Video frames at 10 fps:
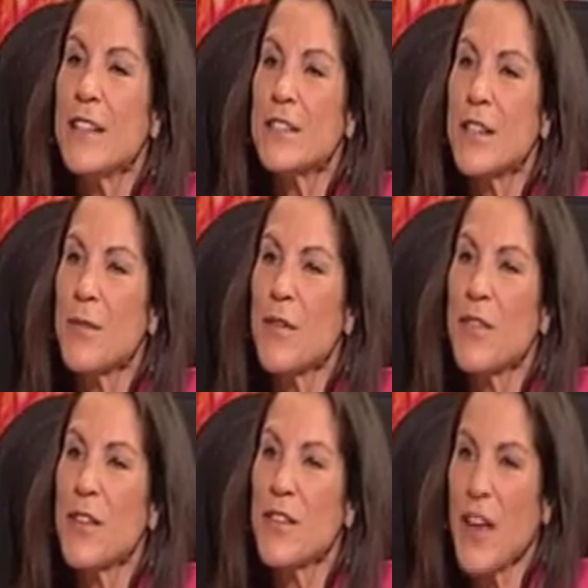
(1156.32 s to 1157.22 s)
some of
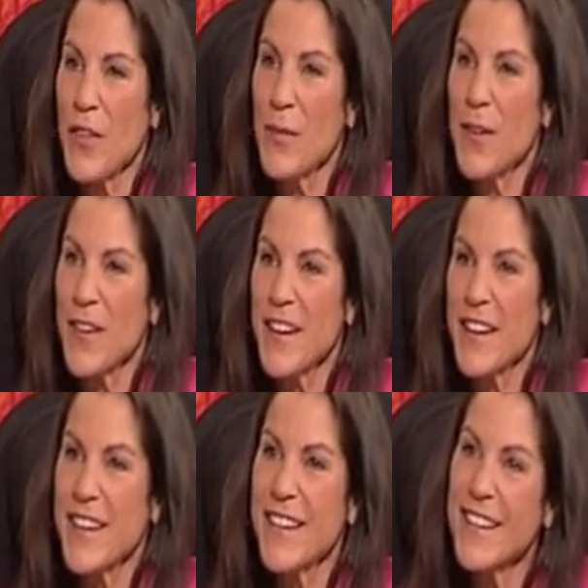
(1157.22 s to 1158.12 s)
the South
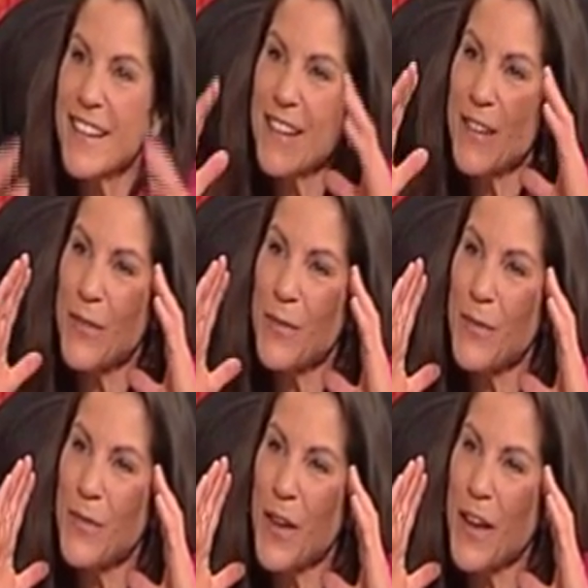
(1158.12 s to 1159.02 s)
American
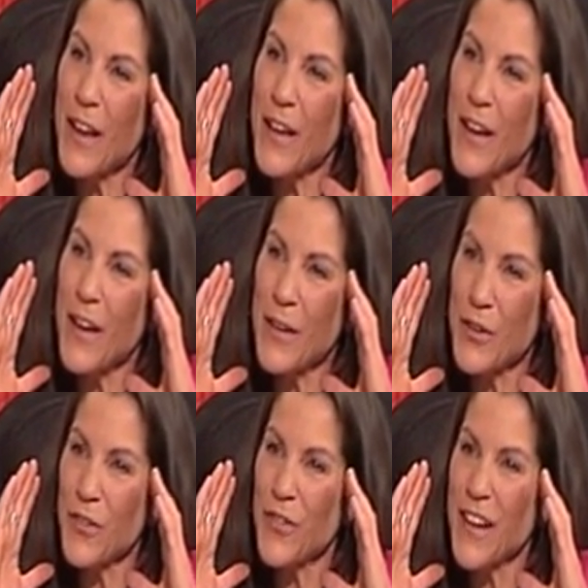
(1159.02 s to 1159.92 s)
in
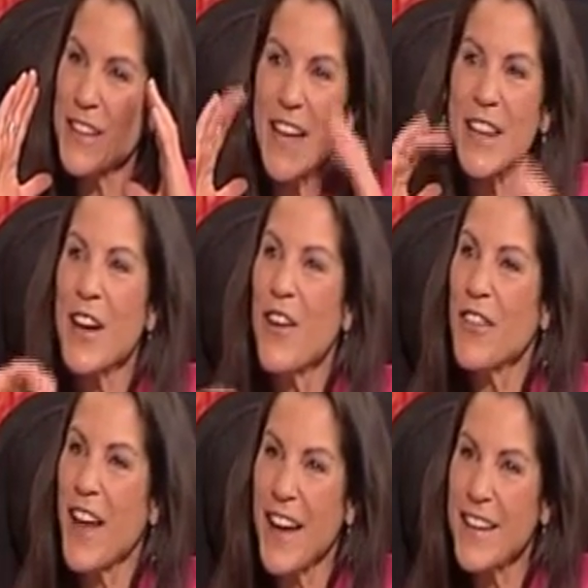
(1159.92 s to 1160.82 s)
your face. I love
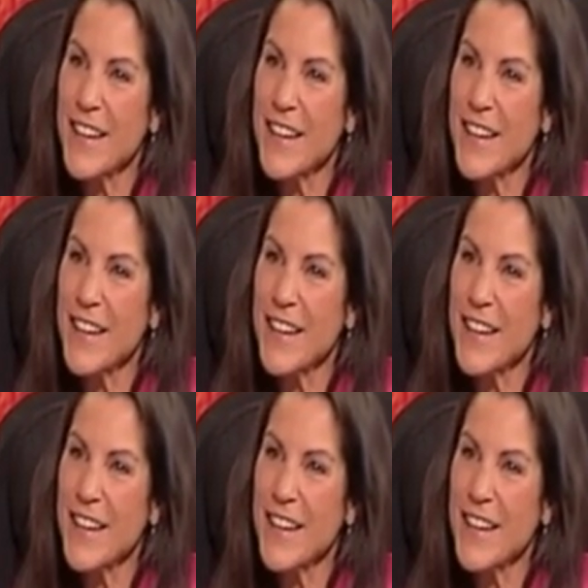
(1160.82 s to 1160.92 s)
that.